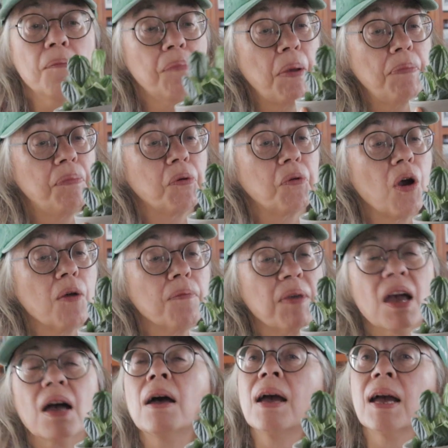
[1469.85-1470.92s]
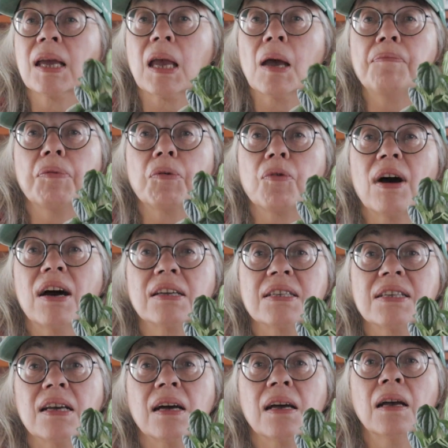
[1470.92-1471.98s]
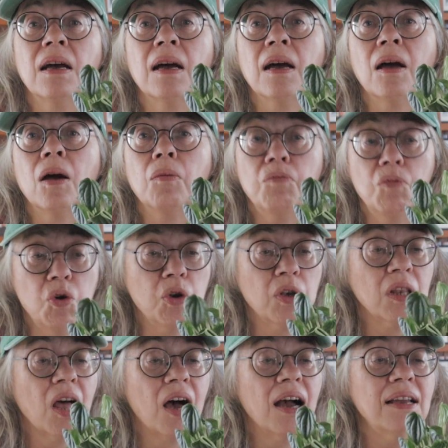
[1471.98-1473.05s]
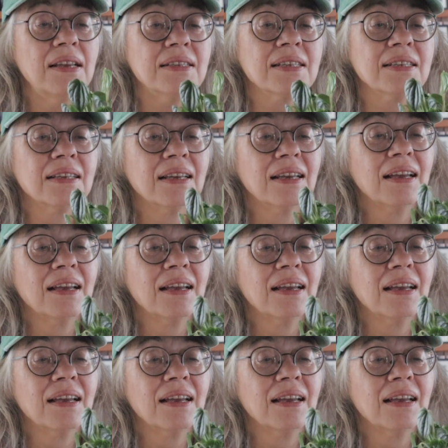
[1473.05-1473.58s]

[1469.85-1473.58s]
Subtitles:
Peperomia caperata Moonlight.